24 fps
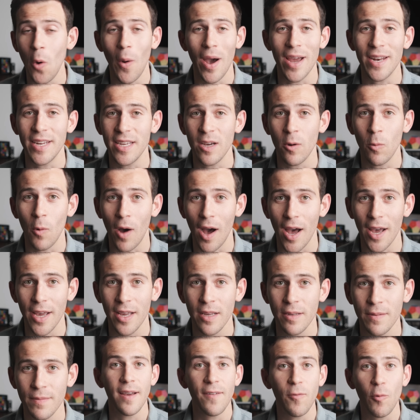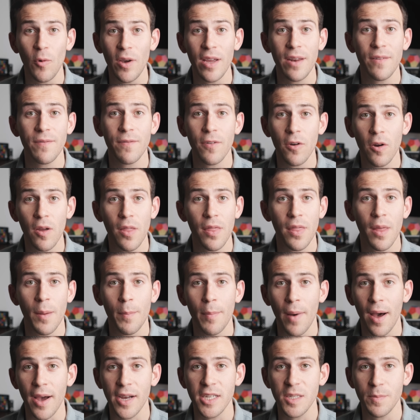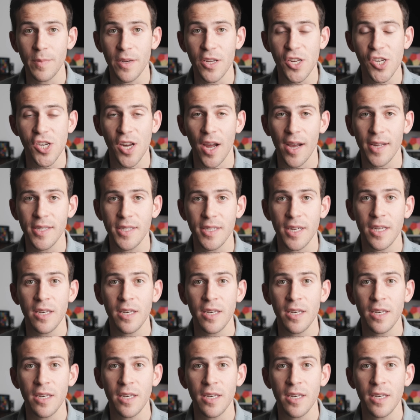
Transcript: idea why. If we invert the box speed shots